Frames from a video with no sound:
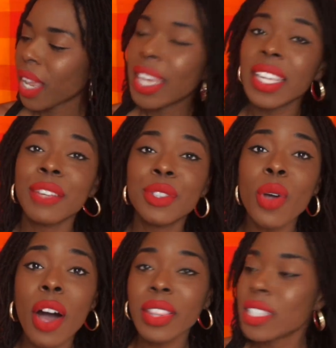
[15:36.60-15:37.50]
and it gives
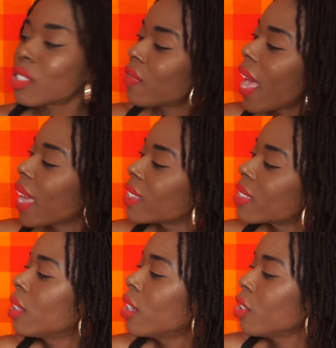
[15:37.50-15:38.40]
you all these
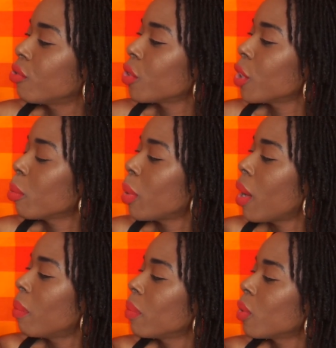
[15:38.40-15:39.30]
facts. Good for your
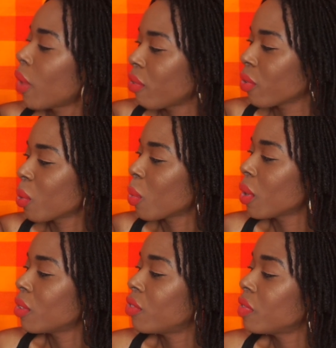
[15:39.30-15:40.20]
bum, great for the
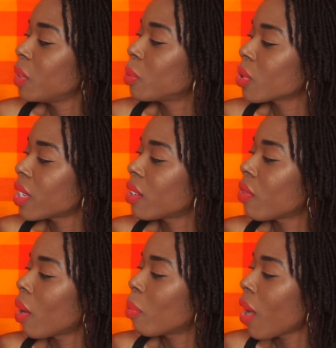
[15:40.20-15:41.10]
world. 50%
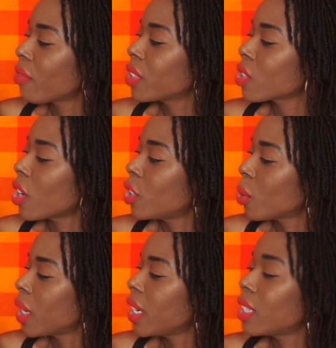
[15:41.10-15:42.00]
of our profits are
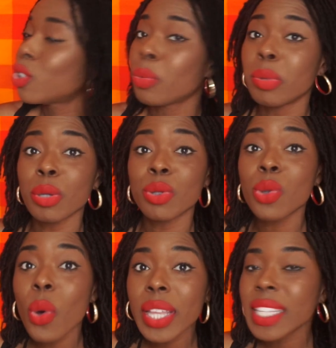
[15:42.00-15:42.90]
donated to build
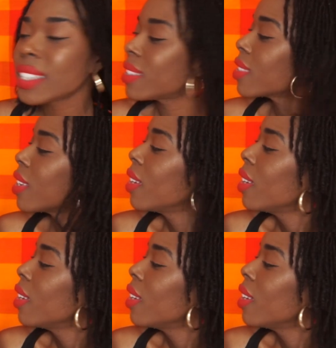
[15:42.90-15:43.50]
toilets,